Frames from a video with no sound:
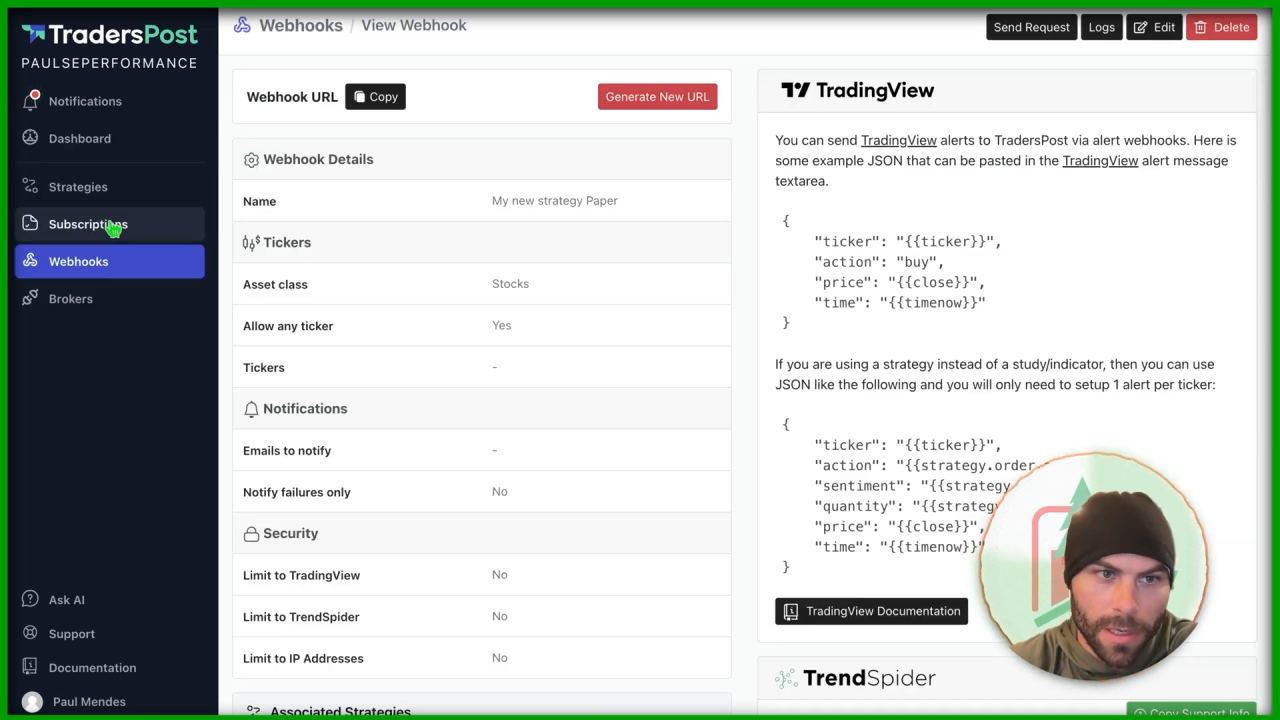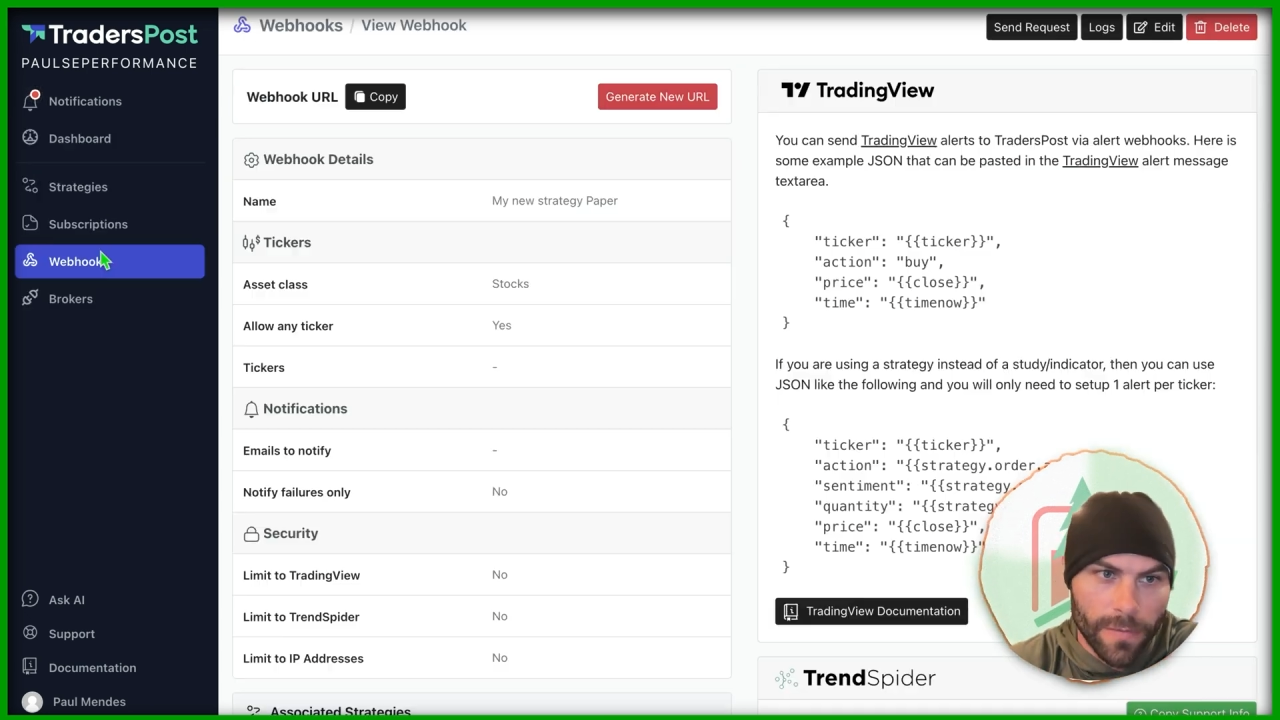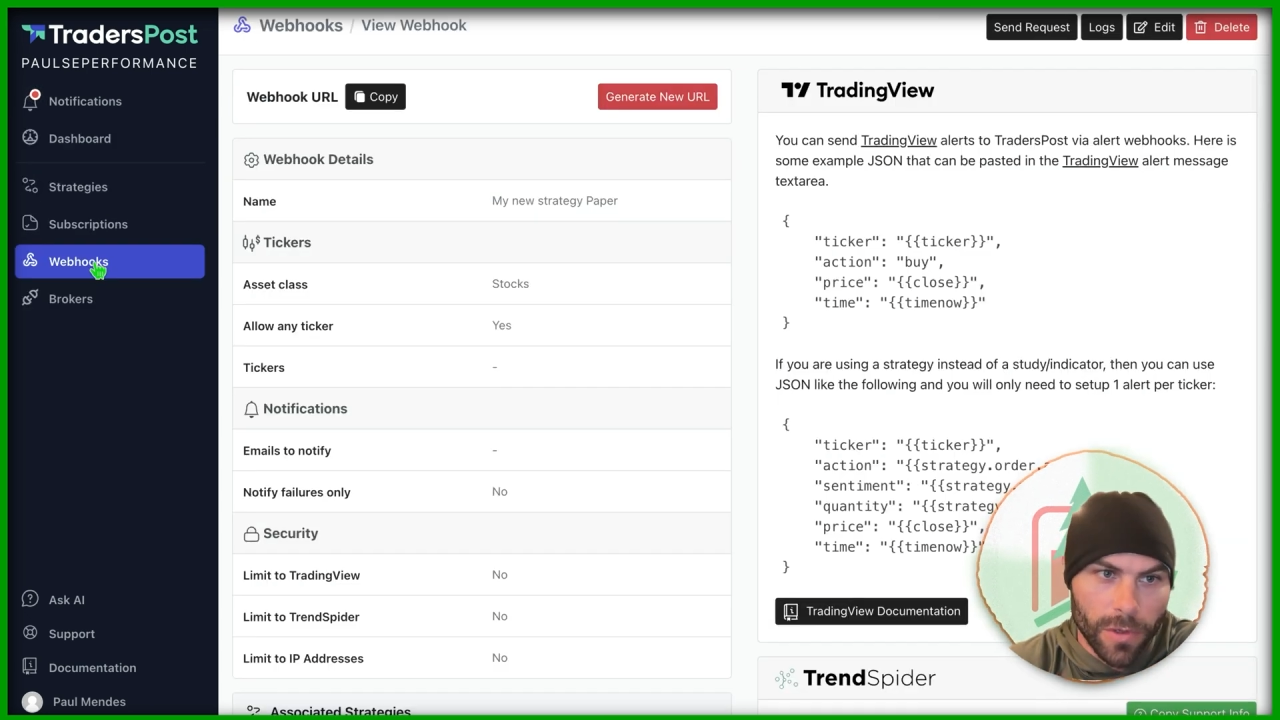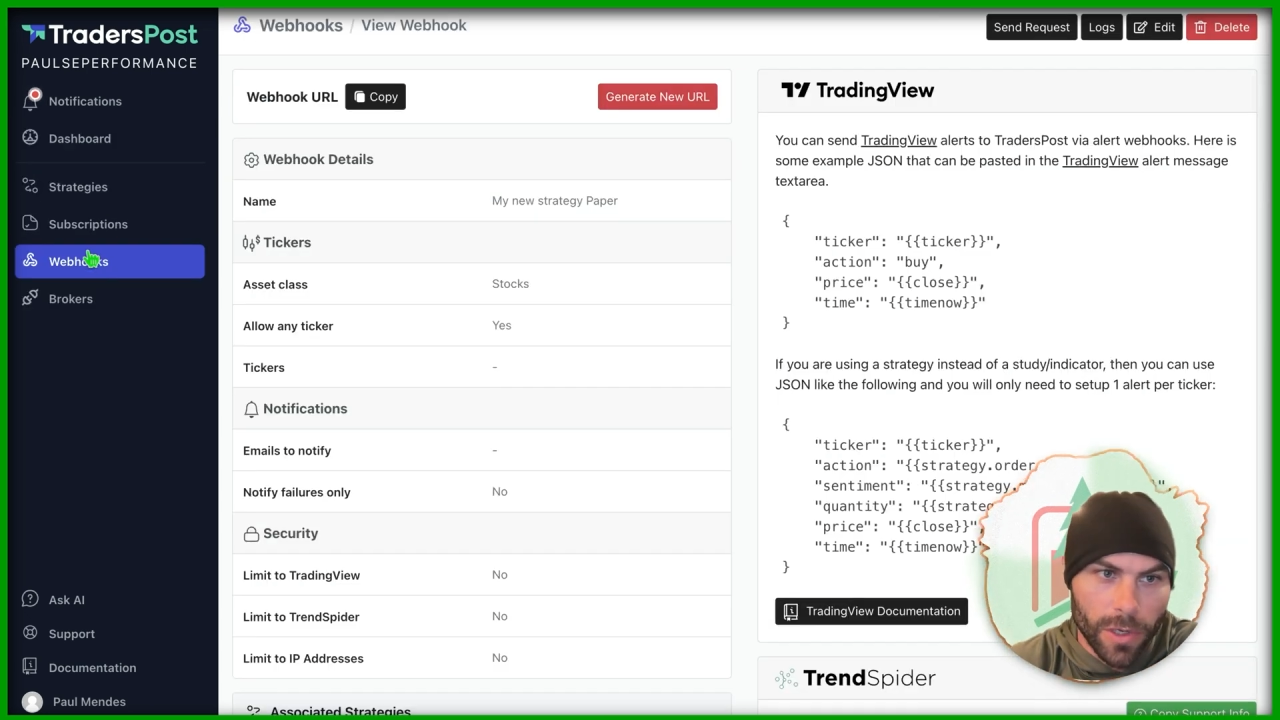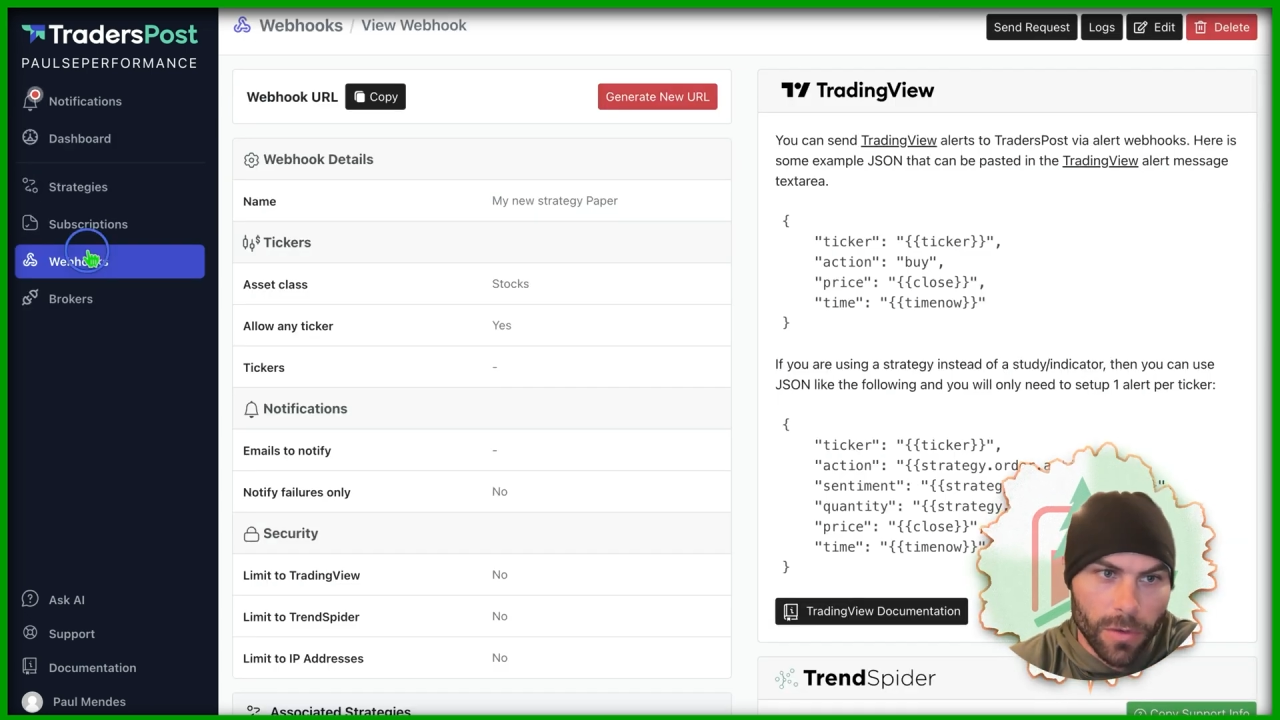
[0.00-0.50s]

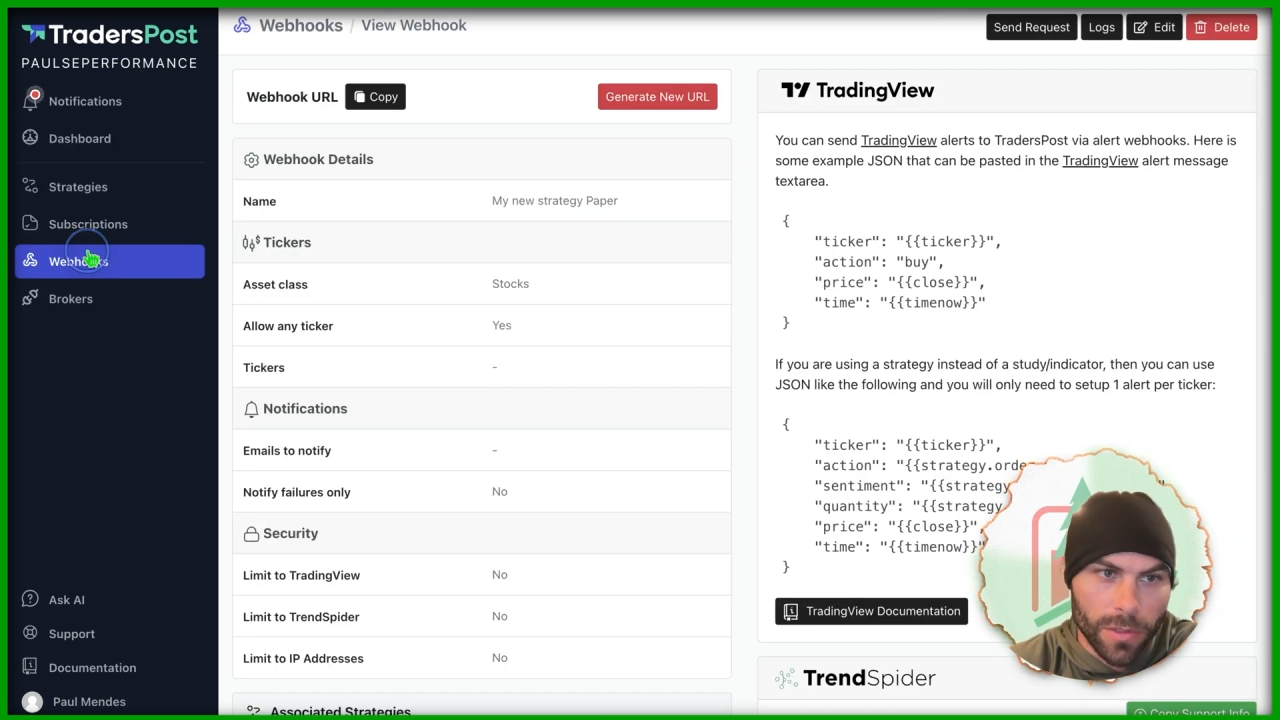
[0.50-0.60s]
If you go